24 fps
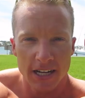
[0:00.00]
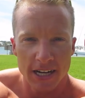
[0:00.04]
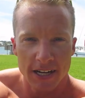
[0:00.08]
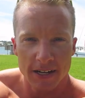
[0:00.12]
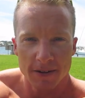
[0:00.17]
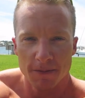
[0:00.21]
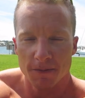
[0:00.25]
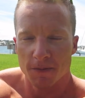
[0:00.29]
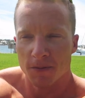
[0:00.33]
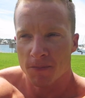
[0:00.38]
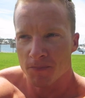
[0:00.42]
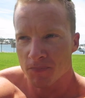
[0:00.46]

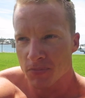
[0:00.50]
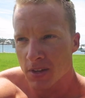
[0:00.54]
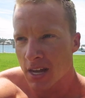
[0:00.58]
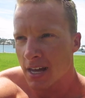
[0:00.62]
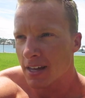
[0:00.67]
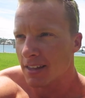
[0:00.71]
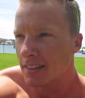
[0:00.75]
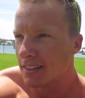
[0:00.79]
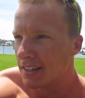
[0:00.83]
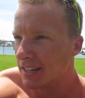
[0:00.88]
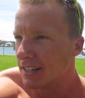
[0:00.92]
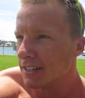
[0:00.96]
life,
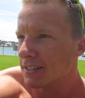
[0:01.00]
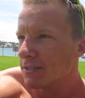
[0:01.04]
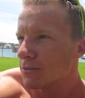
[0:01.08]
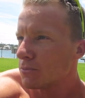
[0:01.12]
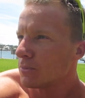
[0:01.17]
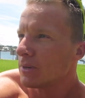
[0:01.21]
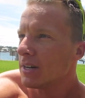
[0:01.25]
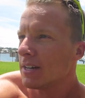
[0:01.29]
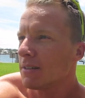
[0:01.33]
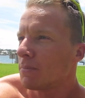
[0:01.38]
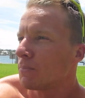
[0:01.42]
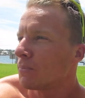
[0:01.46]

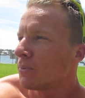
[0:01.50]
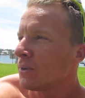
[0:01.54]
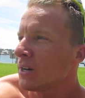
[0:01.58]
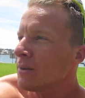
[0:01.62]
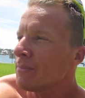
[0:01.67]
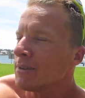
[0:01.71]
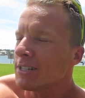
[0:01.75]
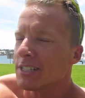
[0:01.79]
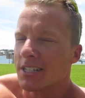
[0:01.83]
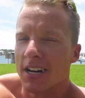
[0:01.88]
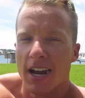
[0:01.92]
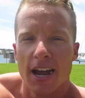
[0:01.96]
things with
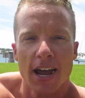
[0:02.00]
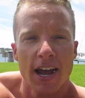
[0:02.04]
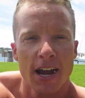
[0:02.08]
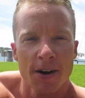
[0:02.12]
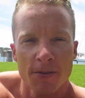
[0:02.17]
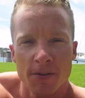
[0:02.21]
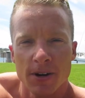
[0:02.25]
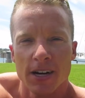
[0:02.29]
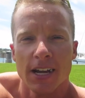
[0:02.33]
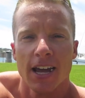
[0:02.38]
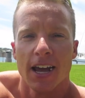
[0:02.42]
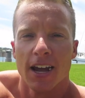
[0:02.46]
pretty much
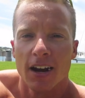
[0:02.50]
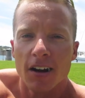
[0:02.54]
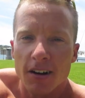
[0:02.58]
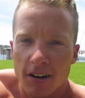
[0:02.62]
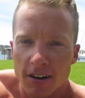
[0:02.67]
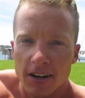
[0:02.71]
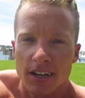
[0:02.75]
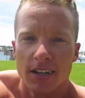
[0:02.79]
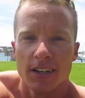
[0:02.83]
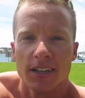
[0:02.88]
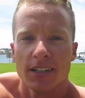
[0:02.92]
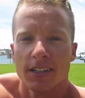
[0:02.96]
every
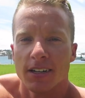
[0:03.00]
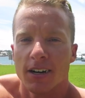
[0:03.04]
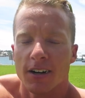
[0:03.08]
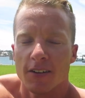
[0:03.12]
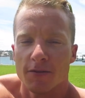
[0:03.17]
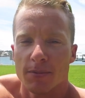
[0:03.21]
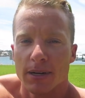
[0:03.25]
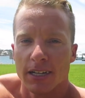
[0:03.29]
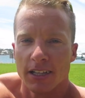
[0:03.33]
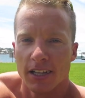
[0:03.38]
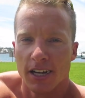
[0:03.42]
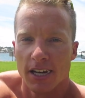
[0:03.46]
area
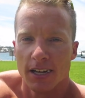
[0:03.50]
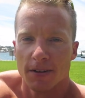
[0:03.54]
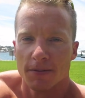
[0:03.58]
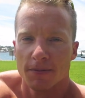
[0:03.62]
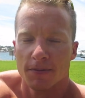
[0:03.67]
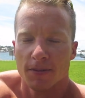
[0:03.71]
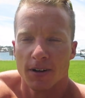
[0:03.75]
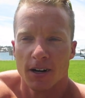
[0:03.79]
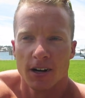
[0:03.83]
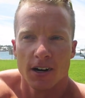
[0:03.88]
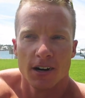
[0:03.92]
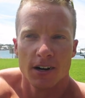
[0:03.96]
of my life,
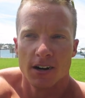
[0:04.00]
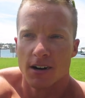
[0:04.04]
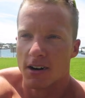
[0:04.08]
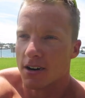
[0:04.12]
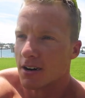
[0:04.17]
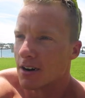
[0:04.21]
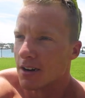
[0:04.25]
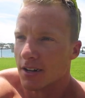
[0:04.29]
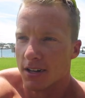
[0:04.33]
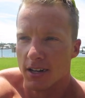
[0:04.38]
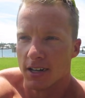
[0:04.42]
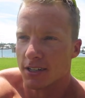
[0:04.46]

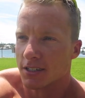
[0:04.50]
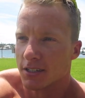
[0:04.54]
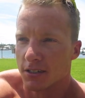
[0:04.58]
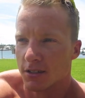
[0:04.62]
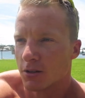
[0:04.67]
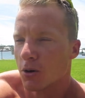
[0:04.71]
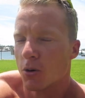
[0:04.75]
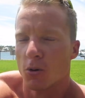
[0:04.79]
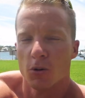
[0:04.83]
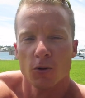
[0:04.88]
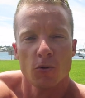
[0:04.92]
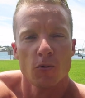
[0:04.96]
it's a
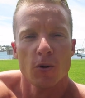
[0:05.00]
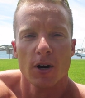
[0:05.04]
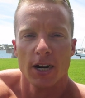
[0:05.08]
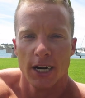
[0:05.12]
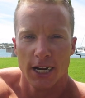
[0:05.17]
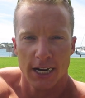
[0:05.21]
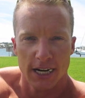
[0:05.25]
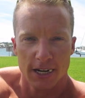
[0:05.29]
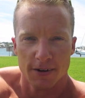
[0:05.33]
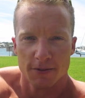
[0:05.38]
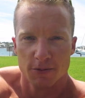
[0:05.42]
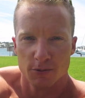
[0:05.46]
total
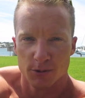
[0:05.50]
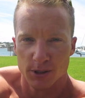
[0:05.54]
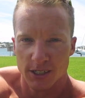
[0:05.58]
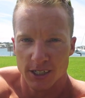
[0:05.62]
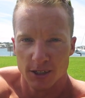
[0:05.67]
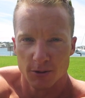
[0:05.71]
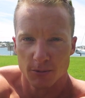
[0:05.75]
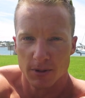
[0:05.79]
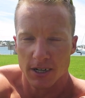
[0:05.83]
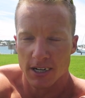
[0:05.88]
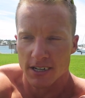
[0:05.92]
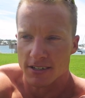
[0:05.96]
one eighty from
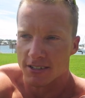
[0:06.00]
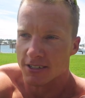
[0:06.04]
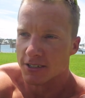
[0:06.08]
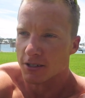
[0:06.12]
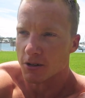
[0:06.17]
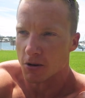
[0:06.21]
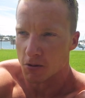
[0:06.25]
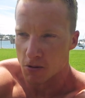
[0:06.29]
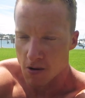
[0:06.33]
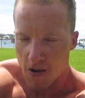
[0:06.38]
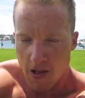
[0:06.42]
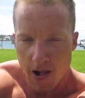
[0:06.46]
where it was.
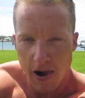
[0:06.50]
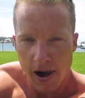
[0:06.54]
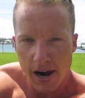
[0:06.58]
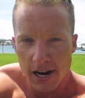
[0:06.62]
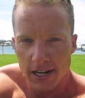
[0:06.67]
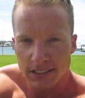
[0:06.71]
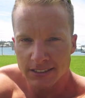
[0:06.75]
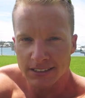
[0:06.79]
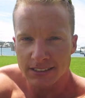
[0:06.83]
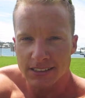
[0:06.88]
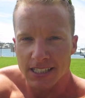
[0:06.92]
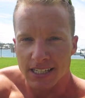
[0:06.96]
So
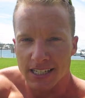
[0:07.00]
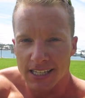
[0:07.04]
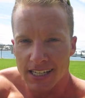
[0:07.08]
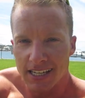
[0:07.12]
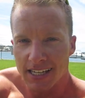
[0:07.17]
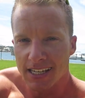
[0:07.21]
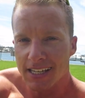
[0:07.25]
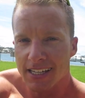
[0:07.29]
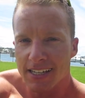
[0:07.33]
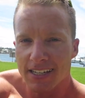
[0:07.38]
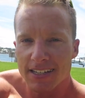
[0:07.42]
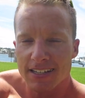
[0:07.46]
the
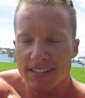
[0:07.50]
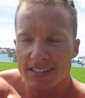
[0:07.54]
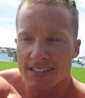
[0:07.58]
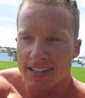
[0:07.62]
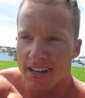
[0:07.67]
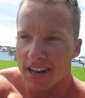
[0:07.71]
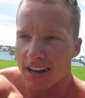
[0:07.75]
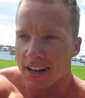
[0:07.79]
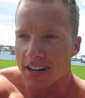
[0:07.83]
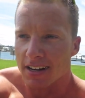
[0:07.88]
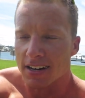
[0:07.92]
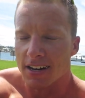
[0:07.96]
key
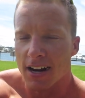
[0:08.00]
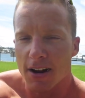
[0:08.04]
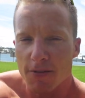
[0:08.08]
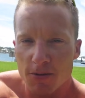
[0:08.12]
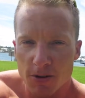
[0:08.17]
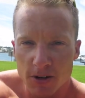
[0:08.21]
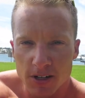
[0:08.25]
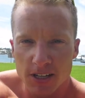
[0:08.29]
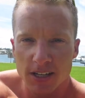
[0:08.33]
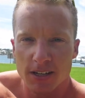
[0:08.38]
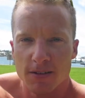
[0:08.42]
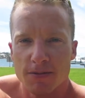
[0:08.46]
is
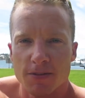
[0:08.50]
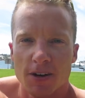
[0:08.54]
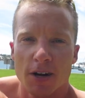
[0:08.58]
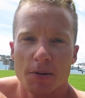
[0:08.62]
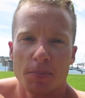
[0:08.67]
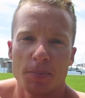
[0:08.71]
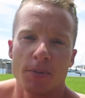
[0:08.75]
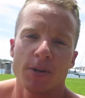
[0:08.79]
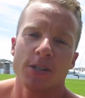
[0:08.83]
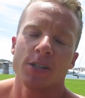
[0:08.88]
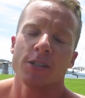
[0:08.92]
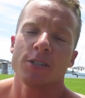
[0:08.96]
never give
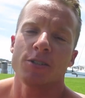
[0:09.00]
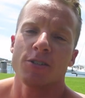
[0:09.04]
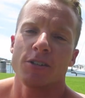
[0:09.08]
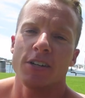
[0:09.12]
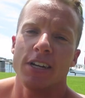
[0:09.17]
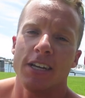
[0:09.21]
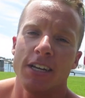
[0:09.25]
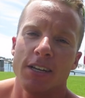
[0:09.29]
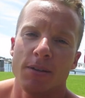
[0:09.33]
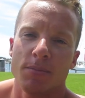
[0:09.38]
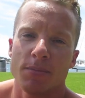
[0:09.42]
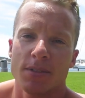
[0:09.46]
up on your
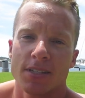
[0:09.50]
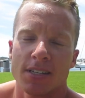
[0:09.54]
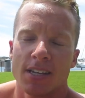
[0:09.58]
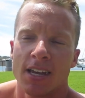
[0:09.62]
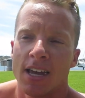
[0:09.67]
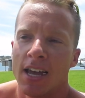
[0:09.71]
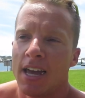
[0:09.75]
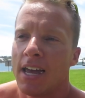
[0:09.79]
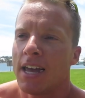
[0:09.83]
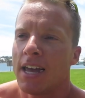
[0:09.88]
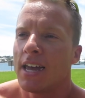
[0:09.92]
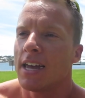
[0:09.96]
dreams.
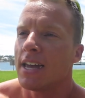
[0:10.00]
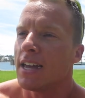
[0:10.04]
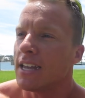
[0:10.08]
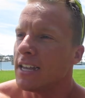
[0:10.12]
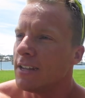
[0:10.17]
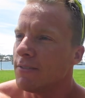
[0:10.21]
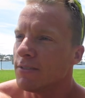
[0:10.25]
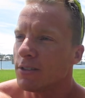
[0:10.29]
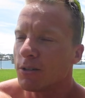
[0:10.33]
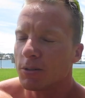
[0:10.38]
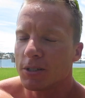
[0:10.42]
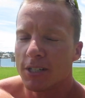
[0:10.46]

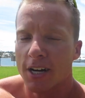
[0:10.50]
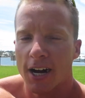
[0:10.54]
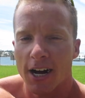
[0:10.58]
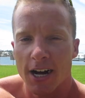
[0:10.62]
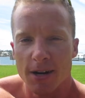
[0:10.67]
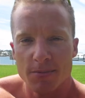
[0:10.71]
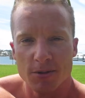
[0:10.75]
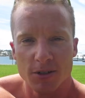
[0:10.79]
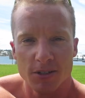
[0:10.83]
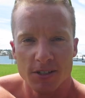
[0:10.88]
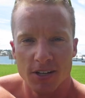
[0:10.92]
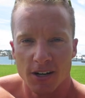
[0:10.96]
Even though
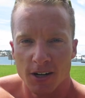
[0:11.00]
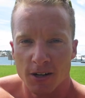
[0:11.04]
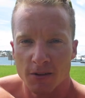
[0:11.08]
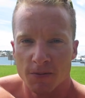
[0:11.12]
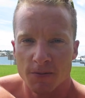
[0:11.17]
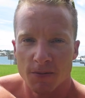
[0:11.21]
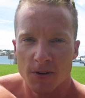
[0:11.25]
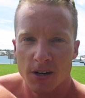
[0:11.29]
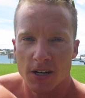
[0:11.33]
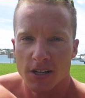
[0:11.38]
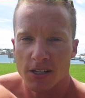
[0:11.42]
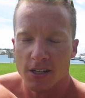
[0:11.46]
times are
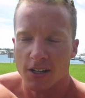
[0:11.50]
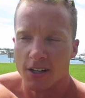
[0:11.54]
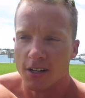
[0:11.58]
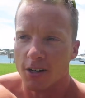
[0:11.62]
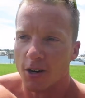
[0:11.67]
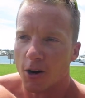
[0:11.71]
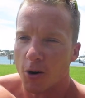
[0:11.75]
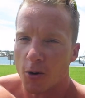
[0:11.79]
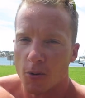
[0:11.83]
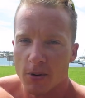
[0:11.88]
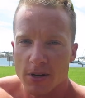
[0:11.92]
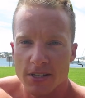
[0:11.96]
tough, you can
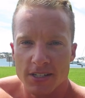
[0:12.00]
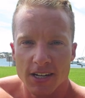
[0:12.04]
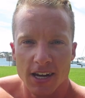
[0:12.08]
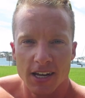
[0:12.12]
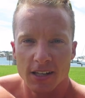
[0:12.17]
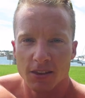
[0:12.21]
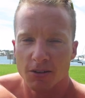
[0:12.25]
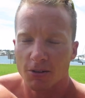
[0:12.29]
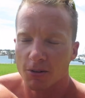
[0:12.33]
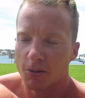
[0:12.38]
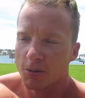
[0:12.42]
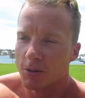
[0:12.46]
always
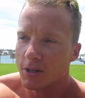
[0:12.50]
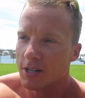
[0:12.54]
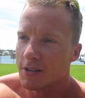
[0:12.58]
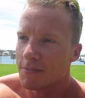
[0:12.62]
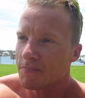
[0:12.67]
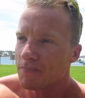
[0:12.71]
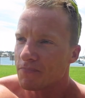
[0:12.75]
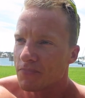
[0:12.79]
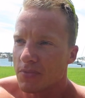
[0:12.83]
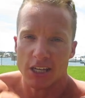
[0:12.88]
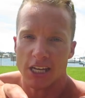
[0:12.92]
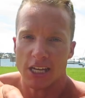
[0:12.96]
get through
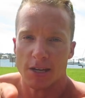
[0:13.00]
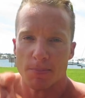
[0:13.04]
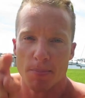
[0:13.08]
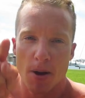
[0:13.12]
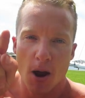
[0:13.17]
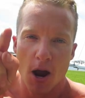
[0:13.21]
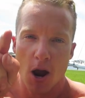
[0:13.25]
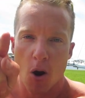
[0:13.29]
it. Keep